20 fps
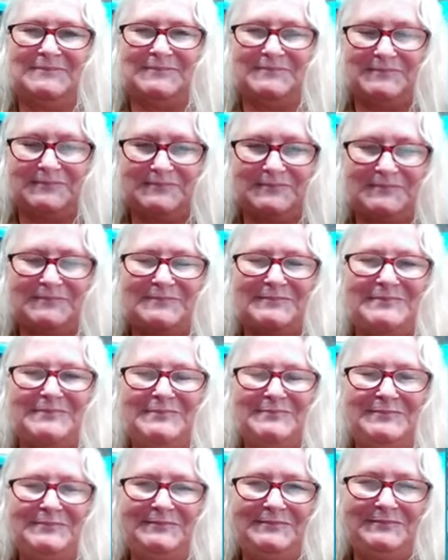
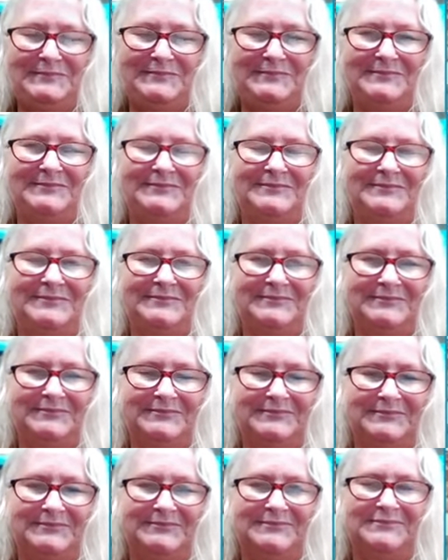
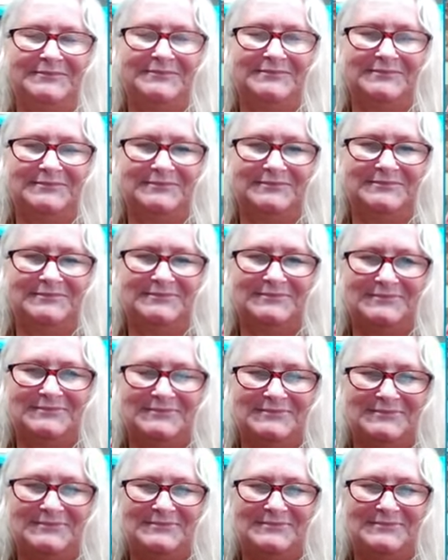(silent)